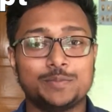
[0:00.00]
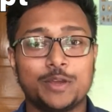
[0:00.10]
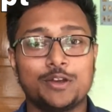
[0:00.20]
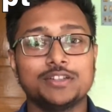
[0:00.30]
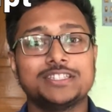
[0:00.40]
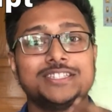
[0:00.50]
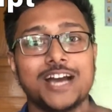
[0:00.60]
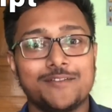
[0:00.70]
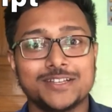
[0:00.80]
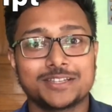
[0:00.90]
because
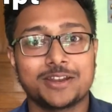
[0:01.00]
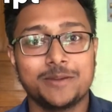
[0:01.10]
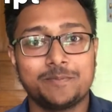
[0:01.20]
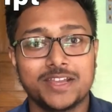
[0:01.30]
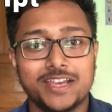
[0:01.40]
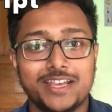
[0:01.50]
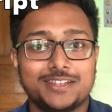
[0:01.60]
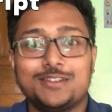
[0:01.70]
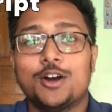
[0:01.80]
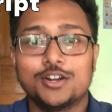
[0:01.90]
JavaScript
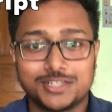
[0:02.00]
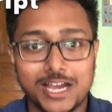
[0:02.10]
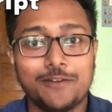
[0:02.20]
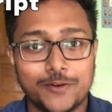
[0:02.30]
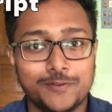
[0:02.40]
is not Java.